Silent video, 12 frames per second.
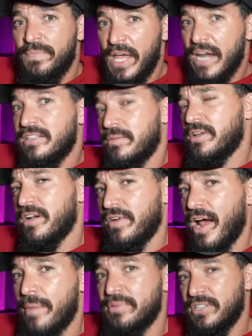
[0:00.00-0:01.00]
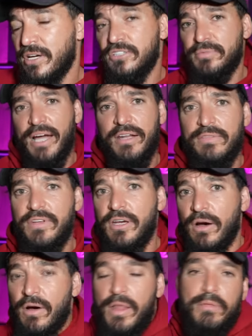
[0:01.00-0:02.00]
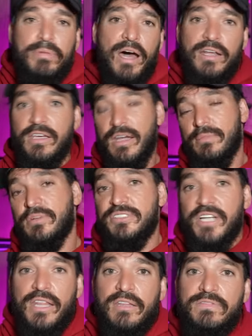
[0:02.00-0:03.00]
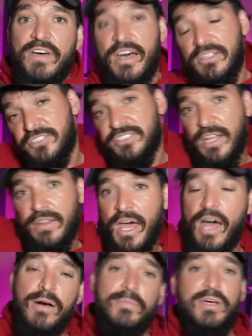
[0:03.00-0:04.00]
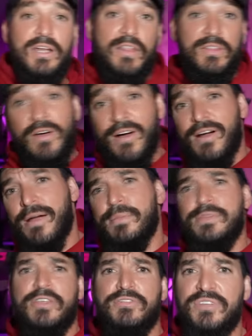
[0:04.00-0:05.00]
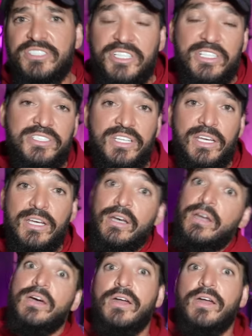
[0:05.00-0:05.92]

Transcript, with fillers: Anytime that ever happens, it goes back in the video. And the body cameras, and the vests, and the helmet, and the arm, and the 360.